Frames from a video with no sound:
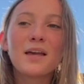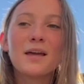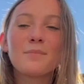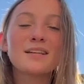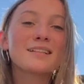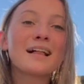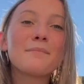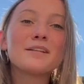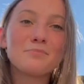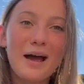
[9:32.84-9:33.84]
because the
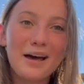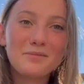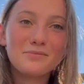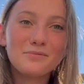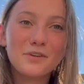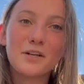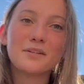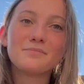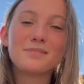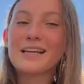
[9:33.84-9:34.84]
climate is bad for
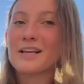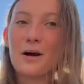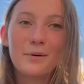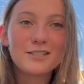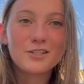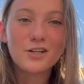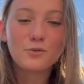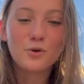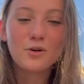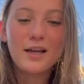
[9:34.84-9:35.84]
economics in
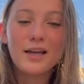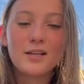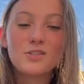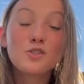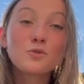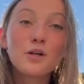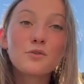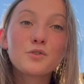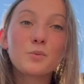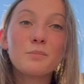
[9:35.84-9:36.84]
general, and student
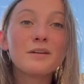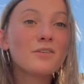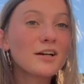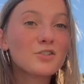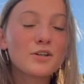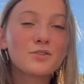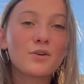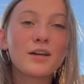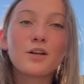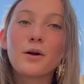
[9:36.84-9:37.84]
loans would be very stressful,
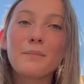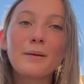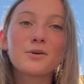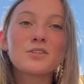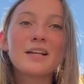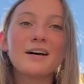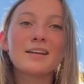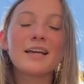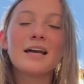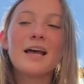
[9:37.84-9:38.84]
and knowing my
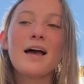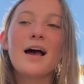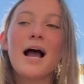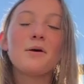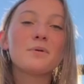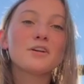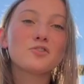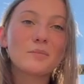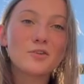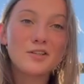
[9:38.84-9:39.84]
personality, I would be
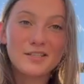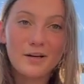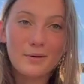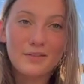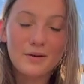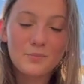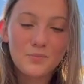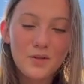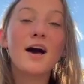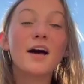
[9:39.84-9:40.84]
extremely stressed out about them.
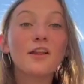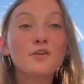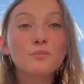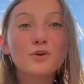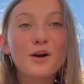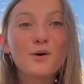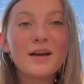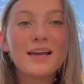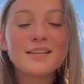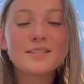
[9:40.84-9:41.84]
Another pro
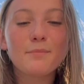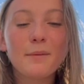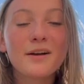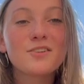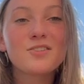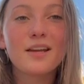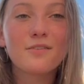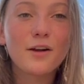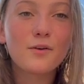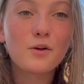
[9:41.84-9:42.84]
is my parents said
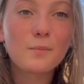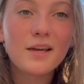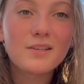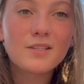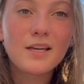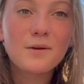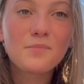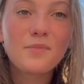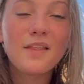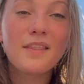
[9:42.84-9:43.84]
if I go to UMKC,
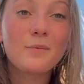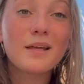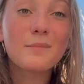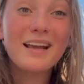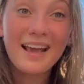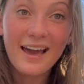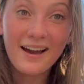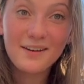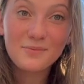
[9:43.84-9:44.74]
they would give me a cat.